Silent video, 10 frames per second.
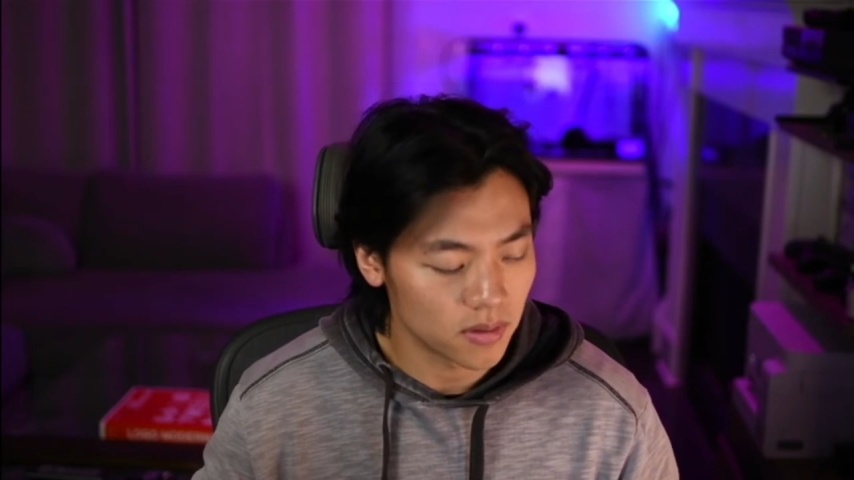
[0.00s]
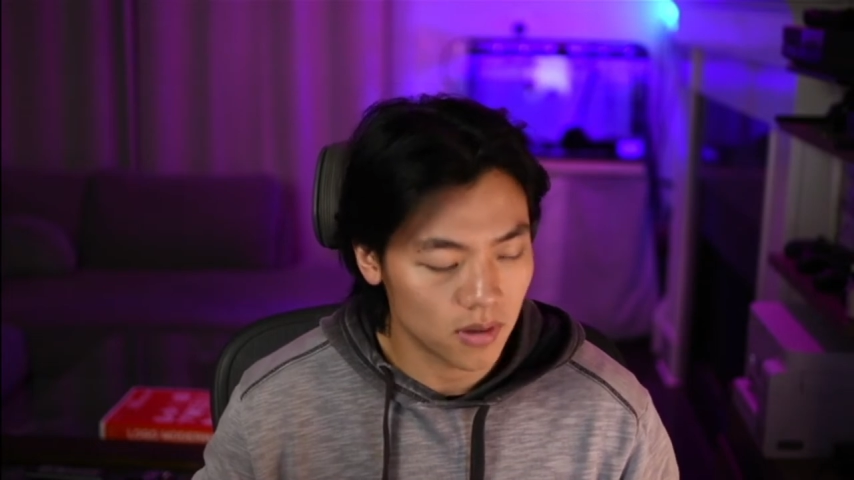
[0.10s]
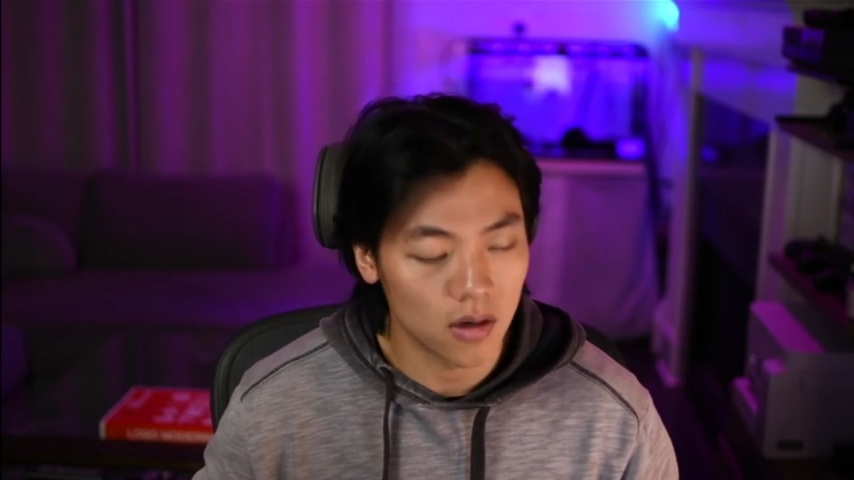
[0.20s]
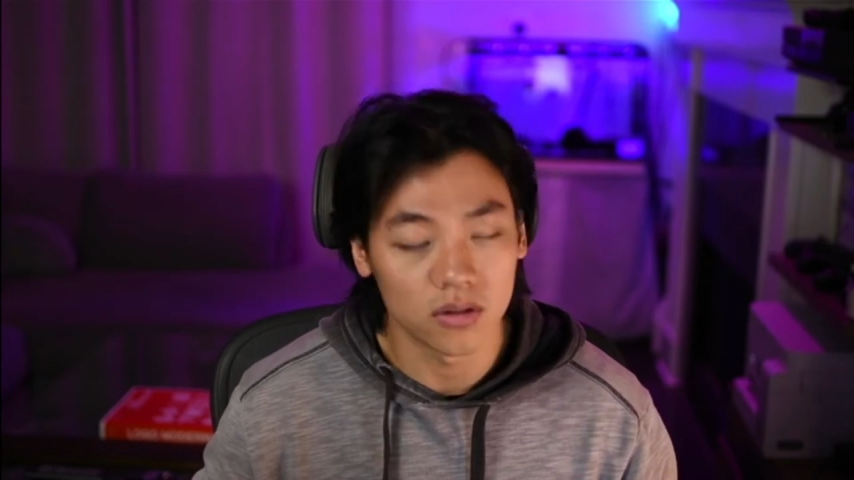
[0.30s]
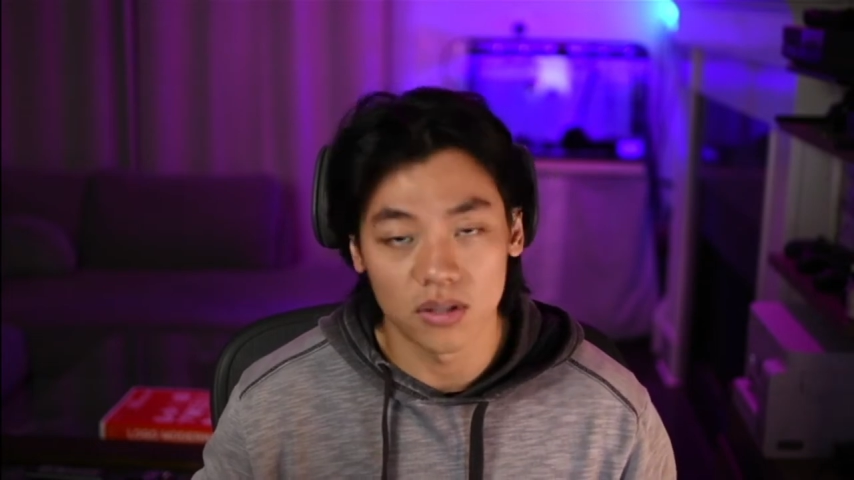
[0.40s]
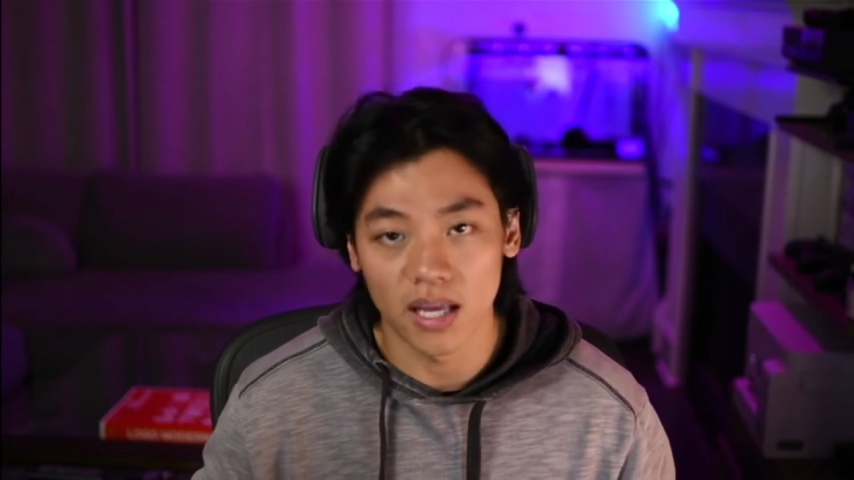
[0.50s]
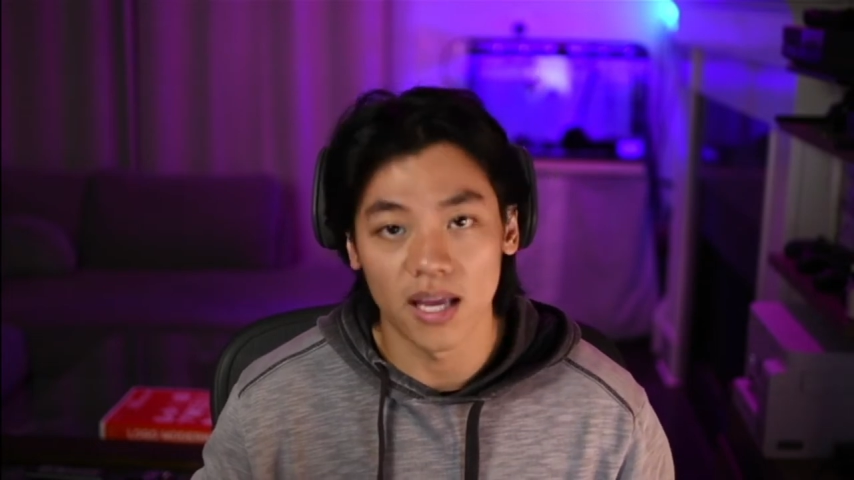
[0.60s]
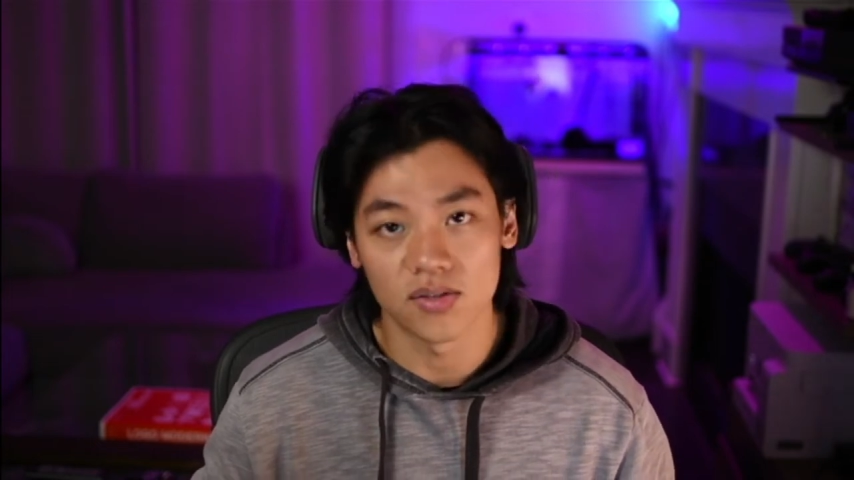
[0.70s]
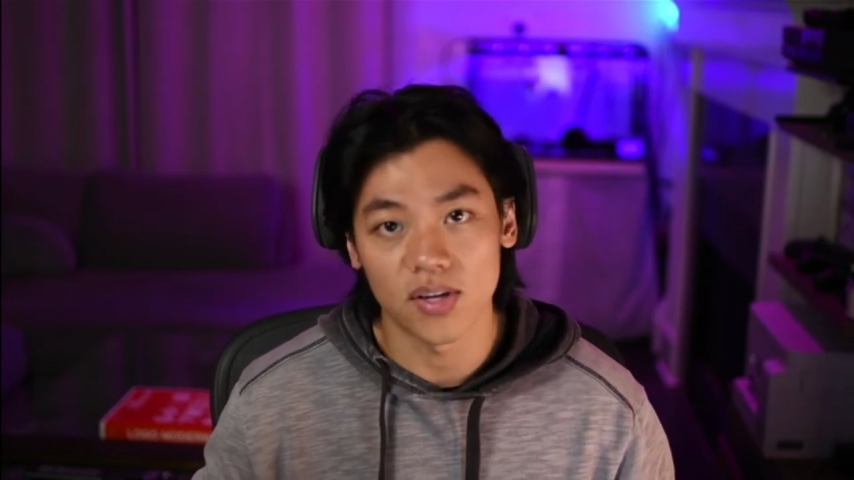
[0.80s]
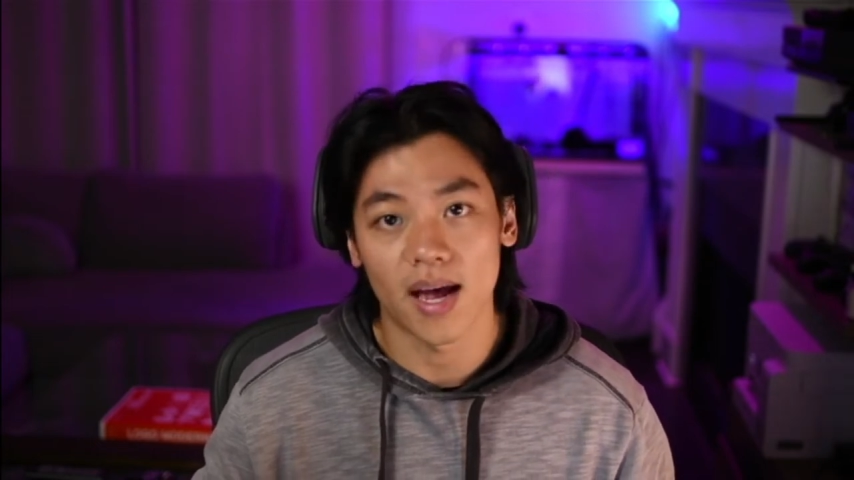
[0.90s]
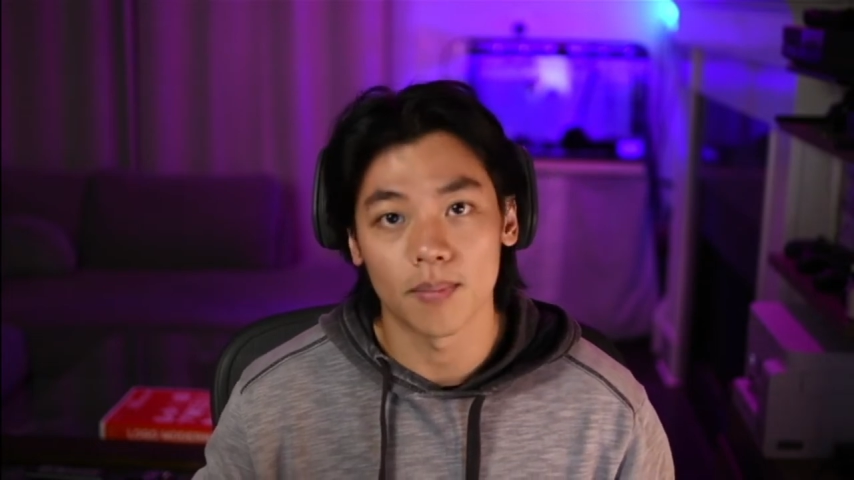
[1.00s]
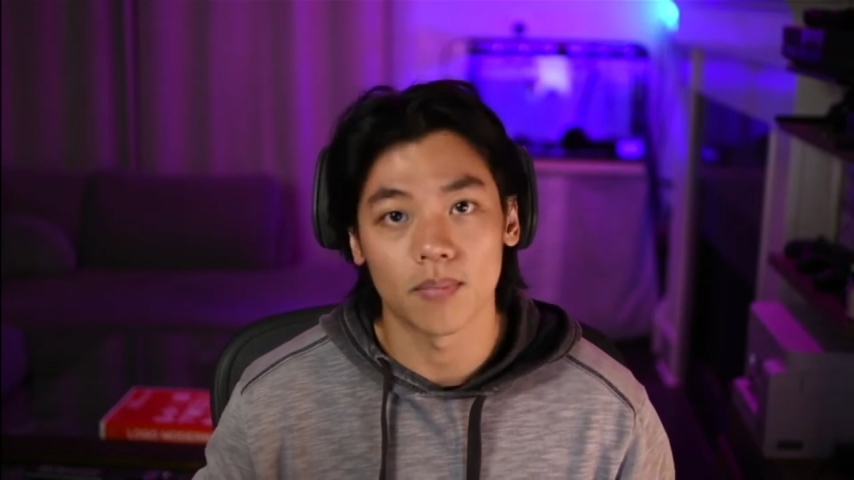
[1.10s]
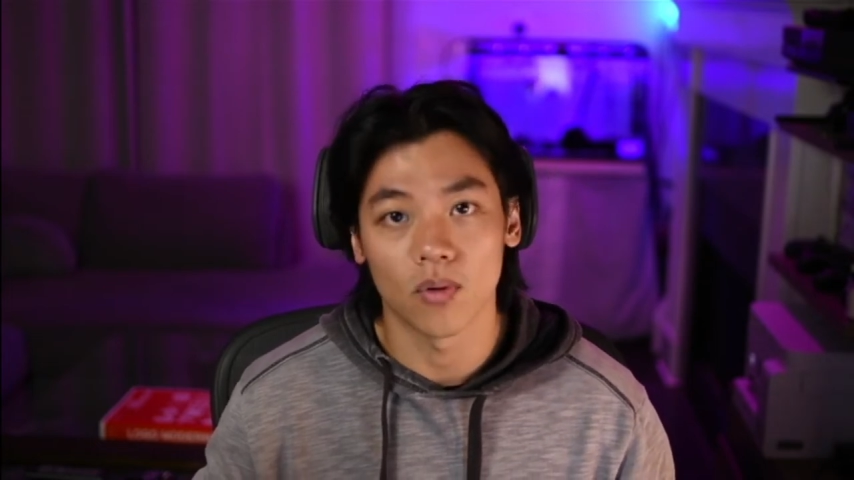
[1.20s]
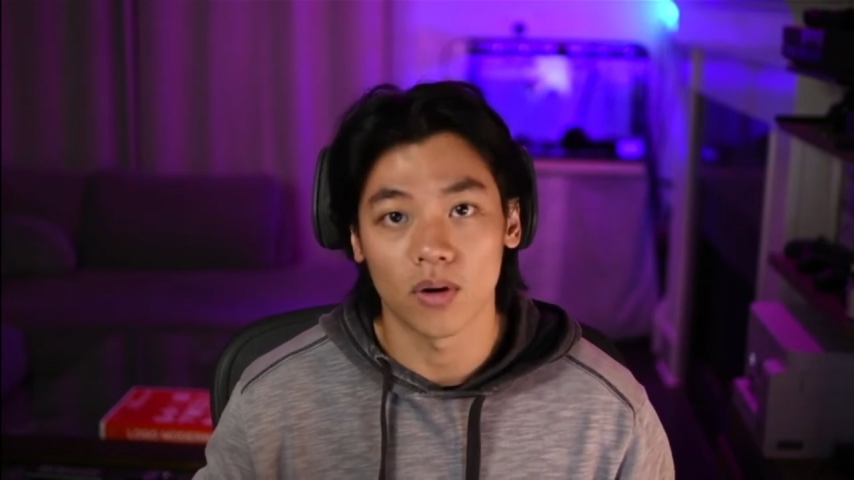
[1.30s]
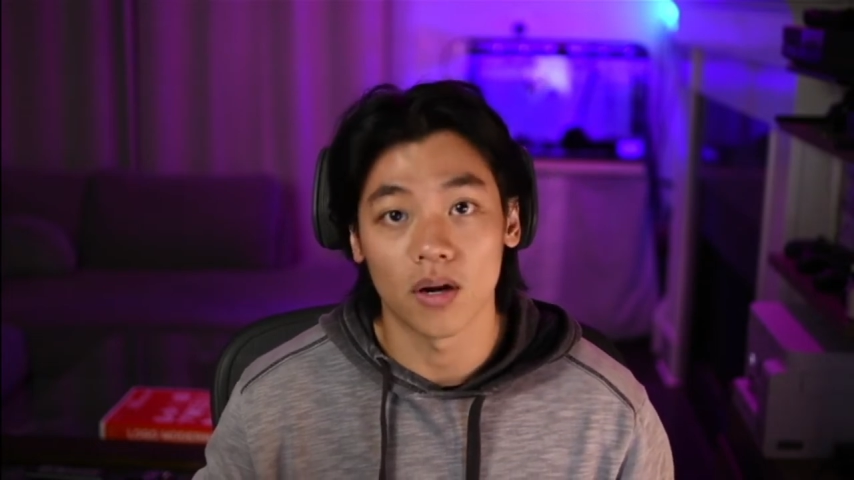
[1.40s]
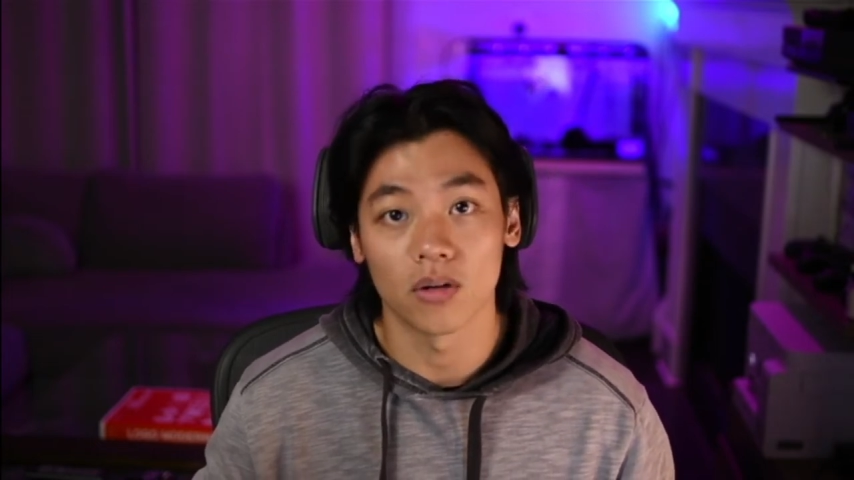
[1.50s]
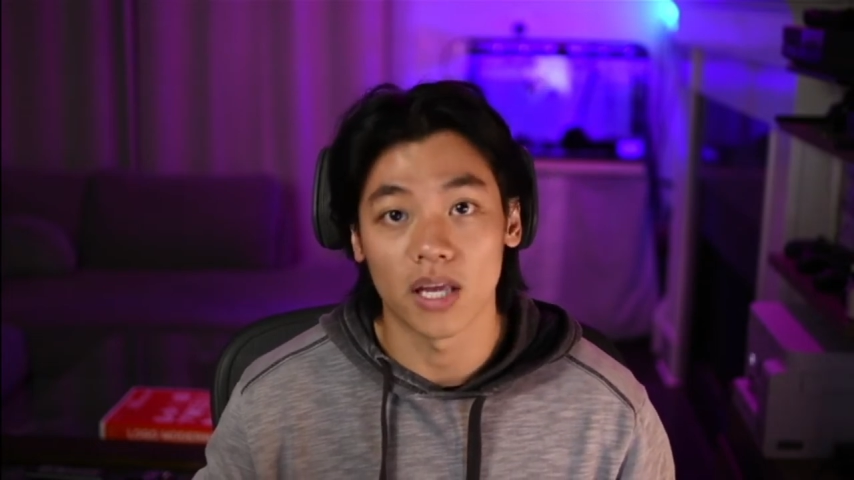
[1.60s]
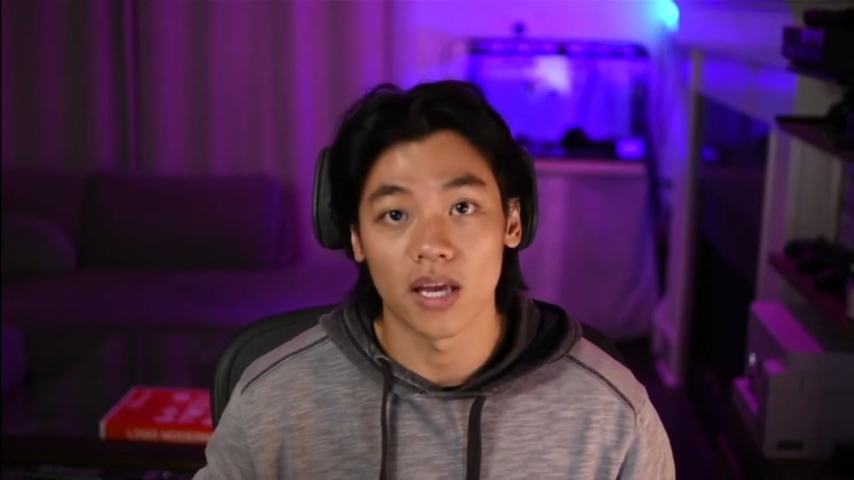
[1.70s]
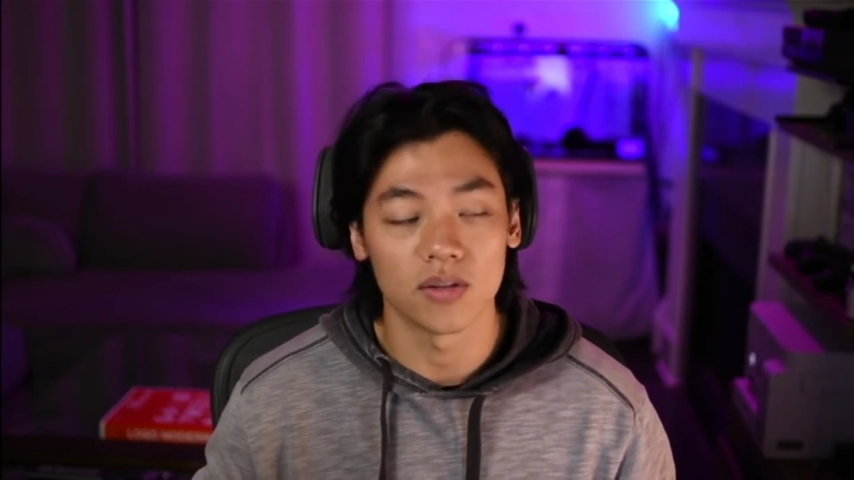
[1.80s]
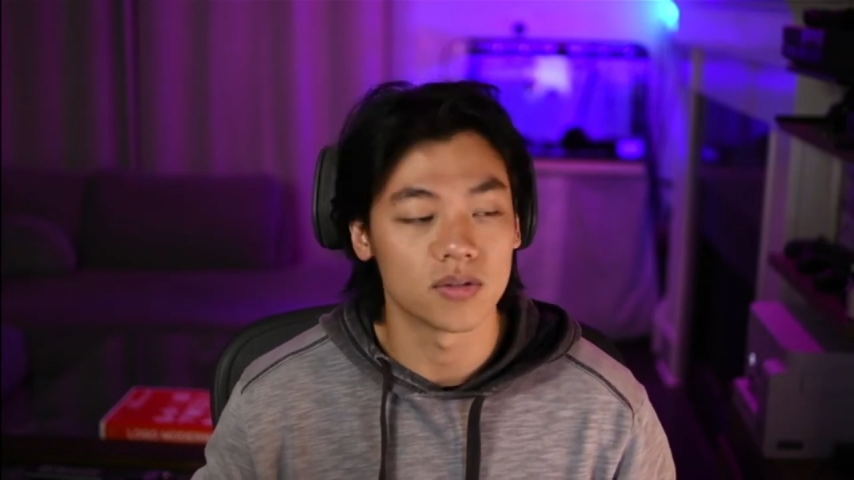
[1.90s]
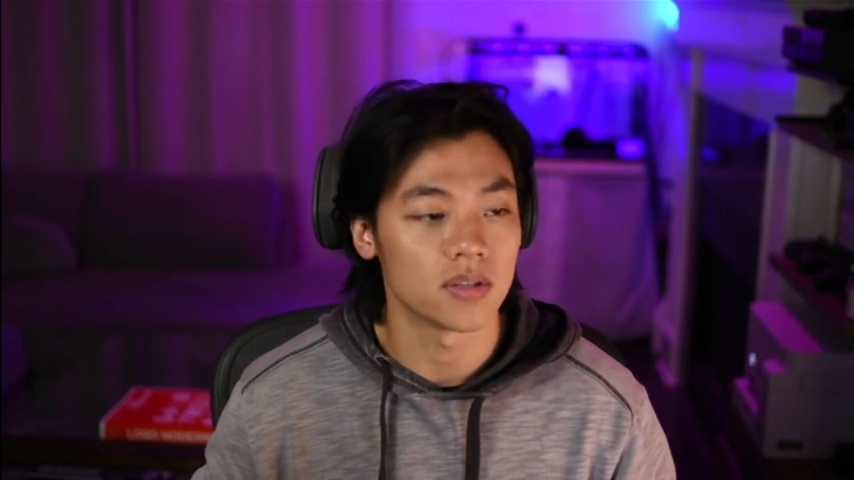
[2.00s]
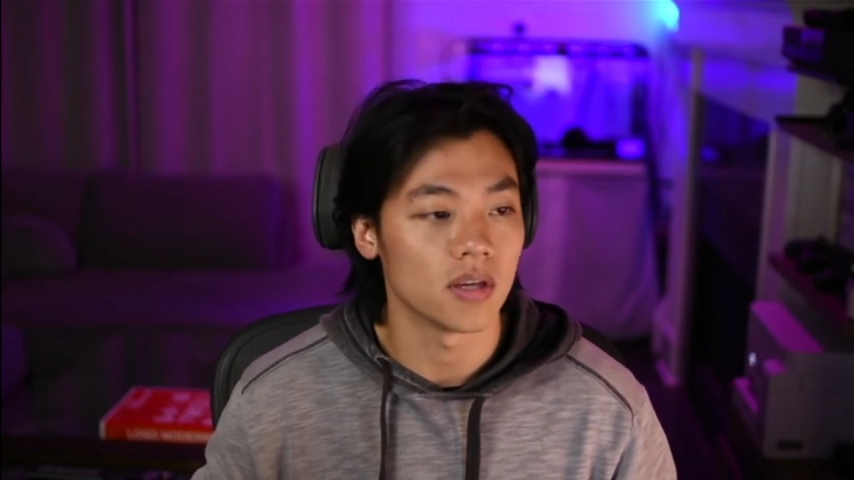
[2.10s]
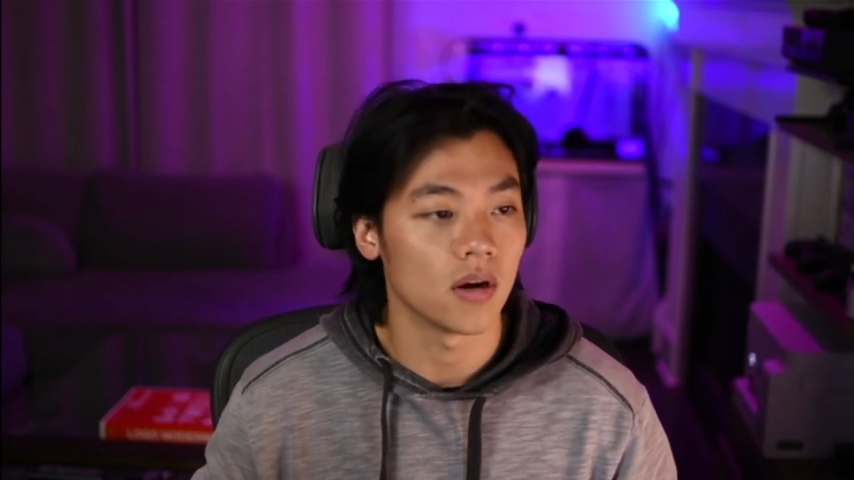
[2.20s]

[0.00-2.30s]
called the Gains app or called Gains